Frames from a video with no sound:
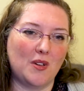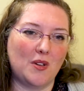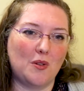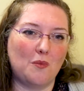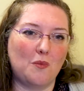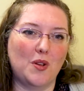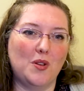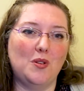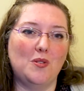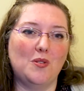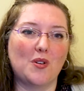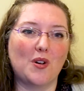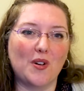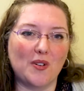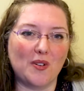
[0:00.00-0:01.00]
When you
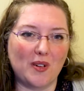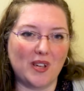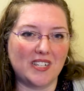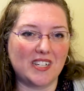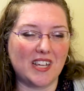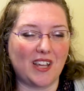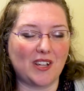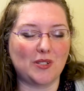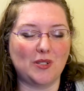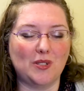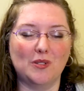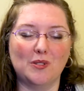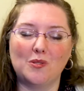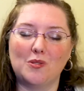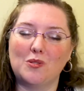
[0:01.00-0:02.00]
know it takes
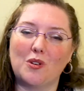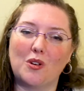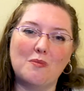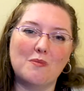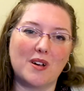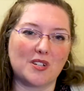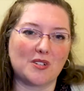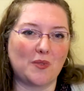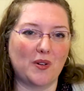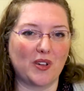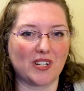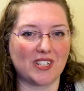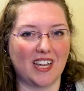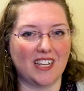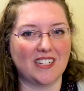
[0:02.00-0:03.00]
you so much
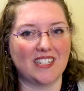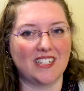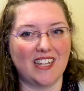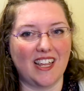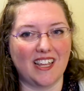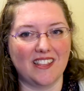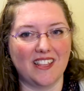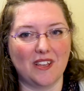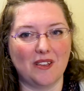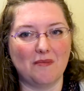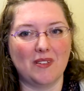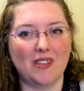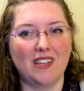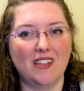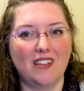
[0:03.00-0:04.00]
work to understand
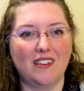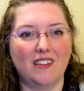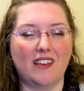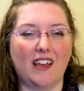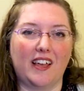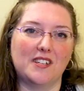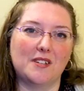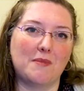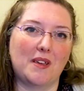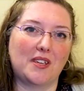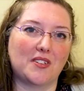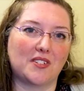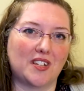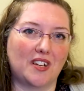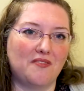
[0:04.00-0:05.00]
them and to make
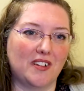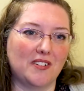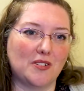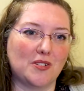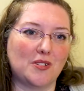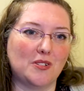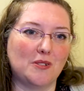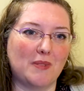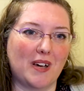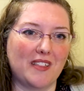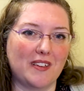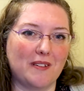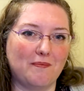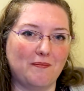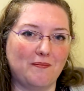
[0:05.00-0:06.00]
yourself understood by
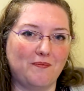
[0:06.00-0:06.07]
them.